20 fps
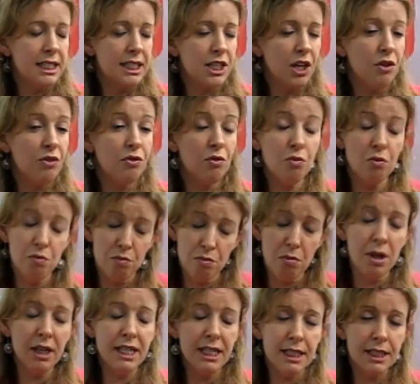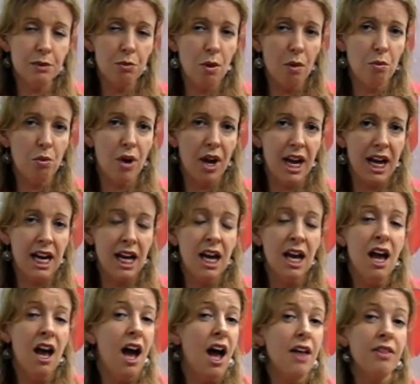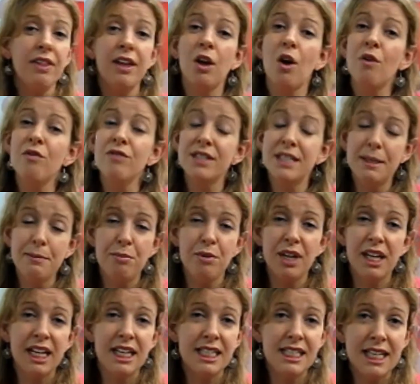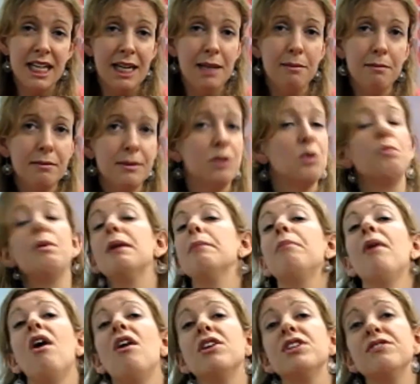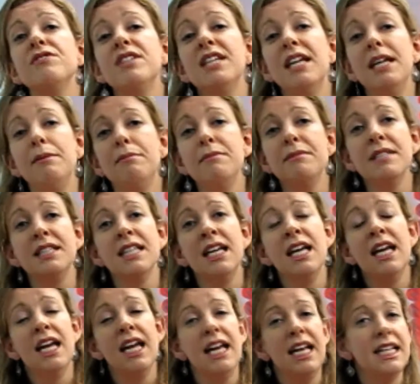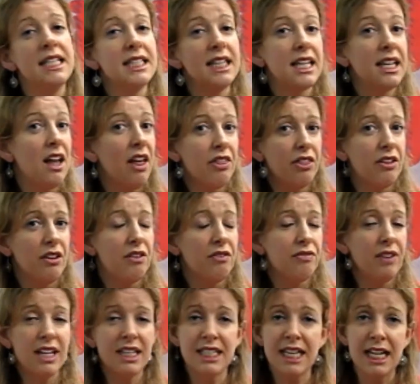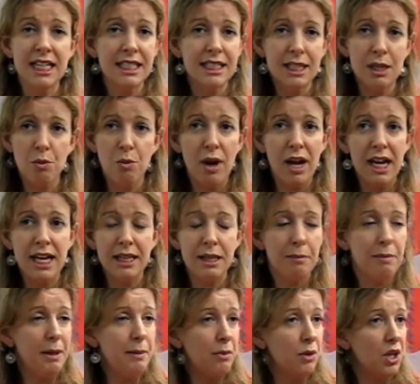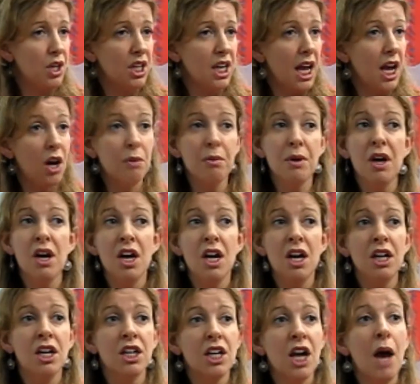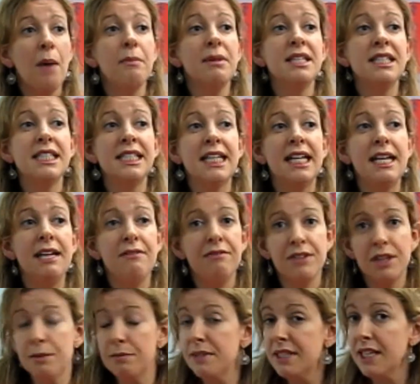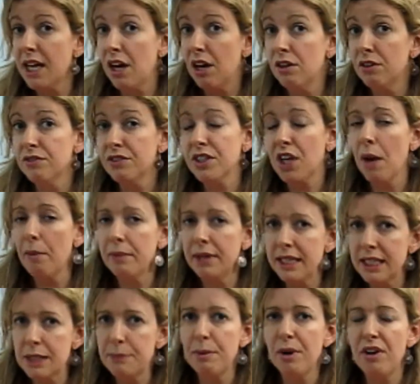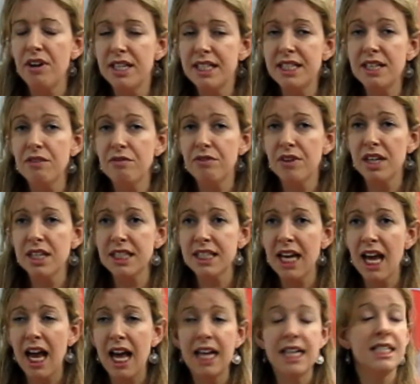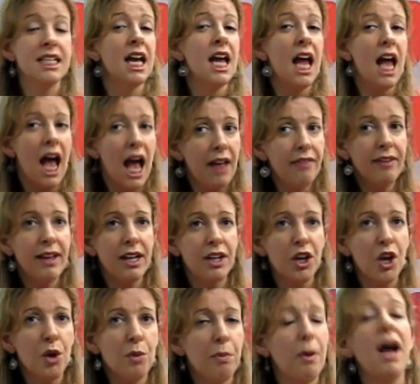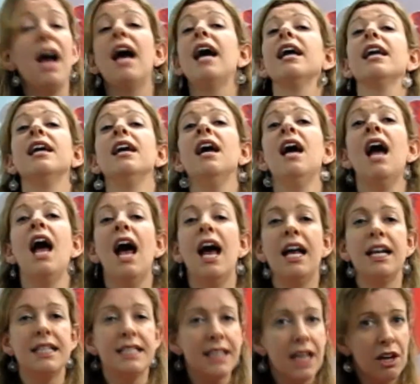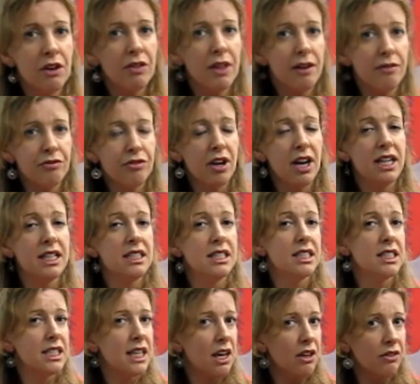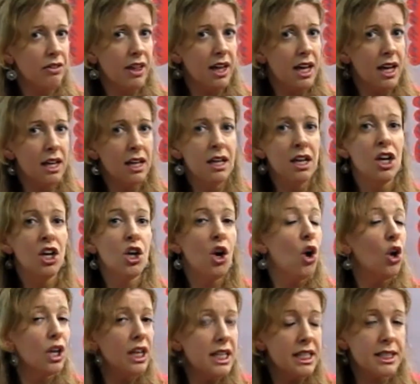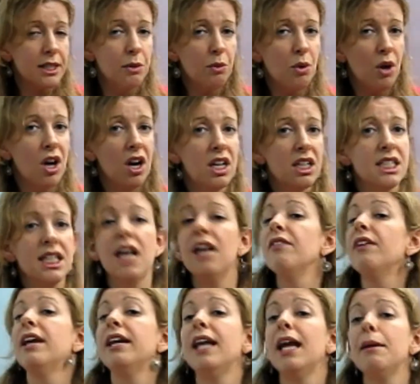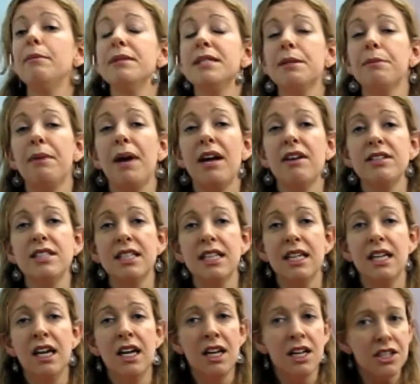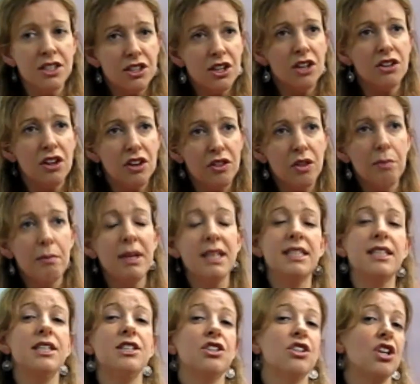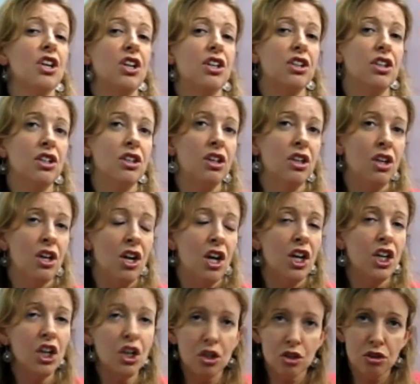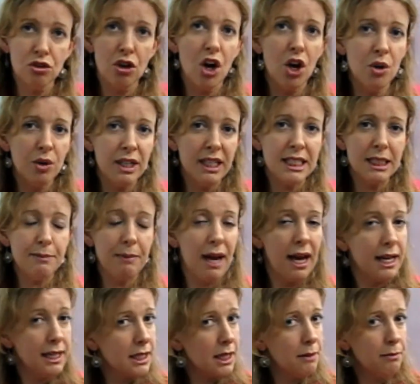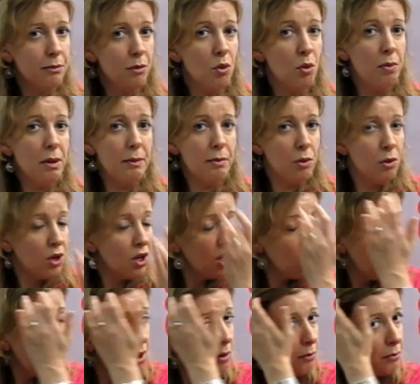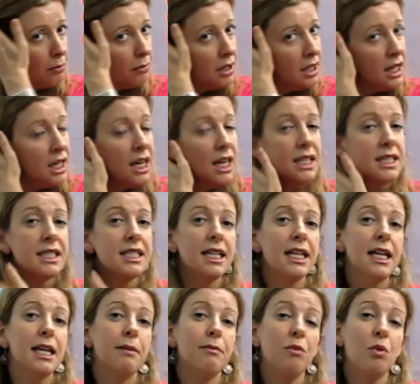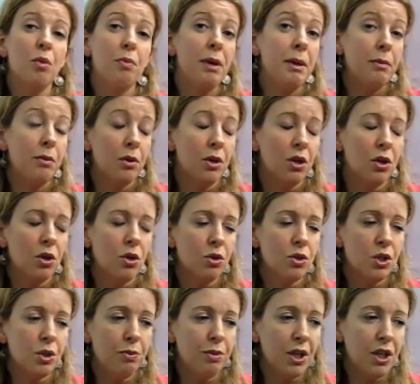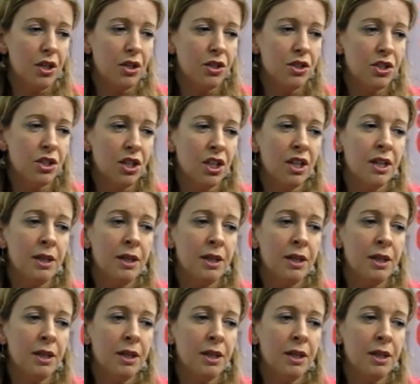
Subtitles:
So money is one way. I think obviously bringing teams or being part of teams is another fantastic way that people can help. Come and see for themselves, come and experience it firsthand, and then go back and tell their friends, tell their colleagues at work, tell their neighbours about it, so that the message can grow and expand, and more people can come and see, and more people can contribute.